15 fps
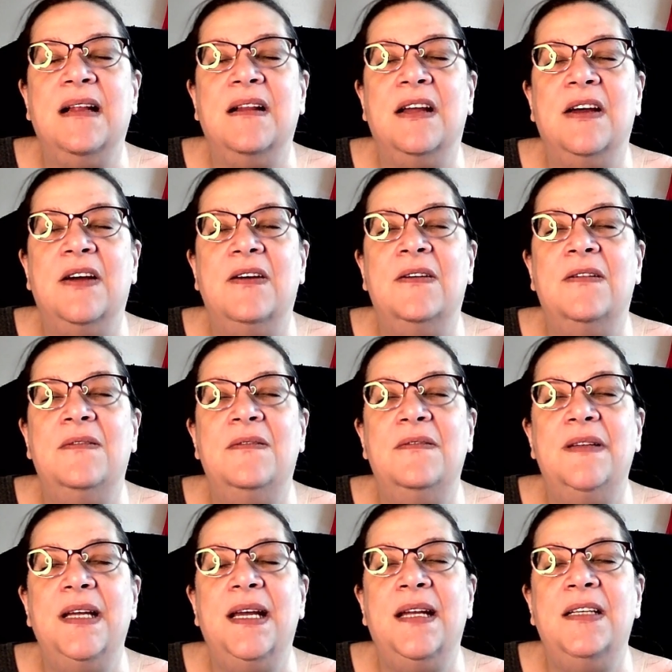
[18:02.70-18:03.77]

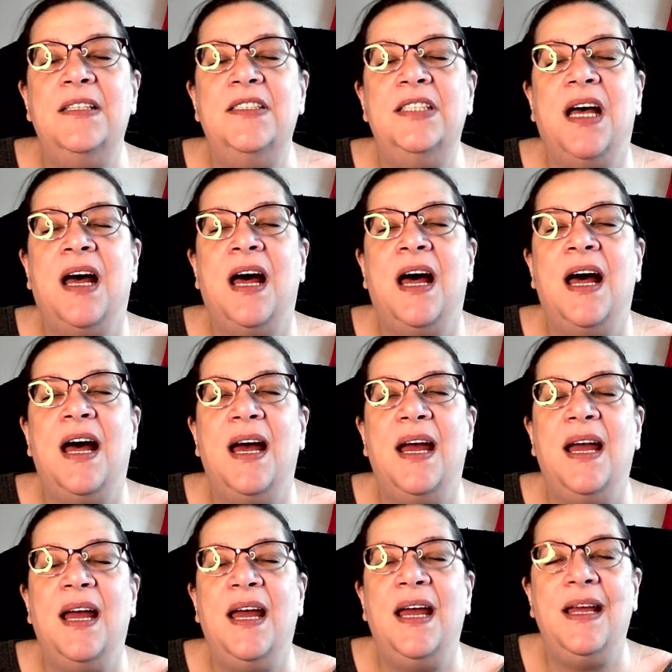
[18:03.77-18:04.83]
clove and
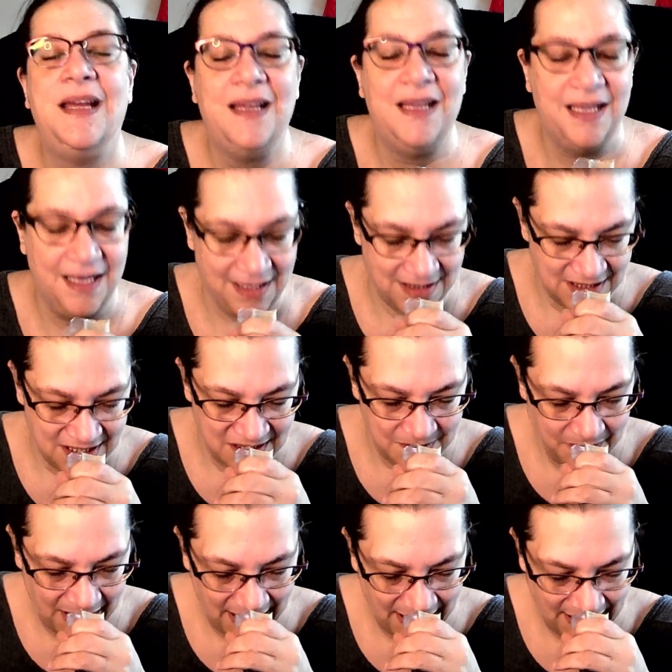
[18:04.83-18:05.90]
chai and
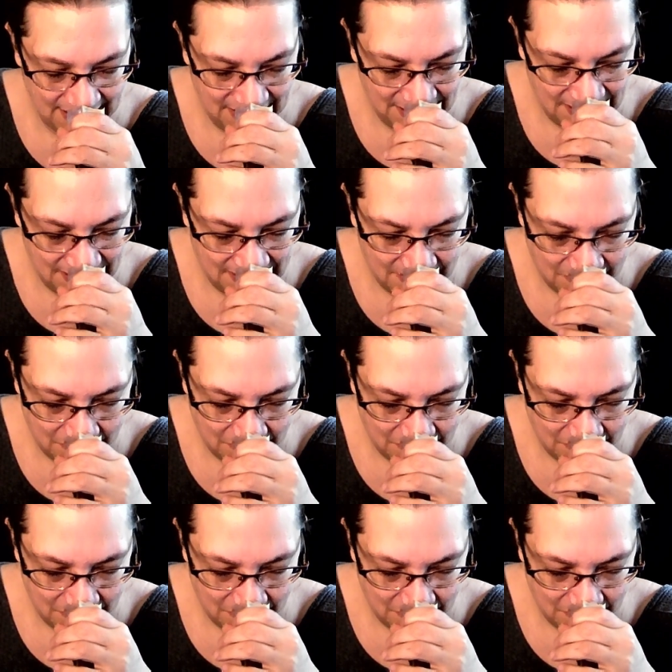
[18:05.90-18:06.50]
spice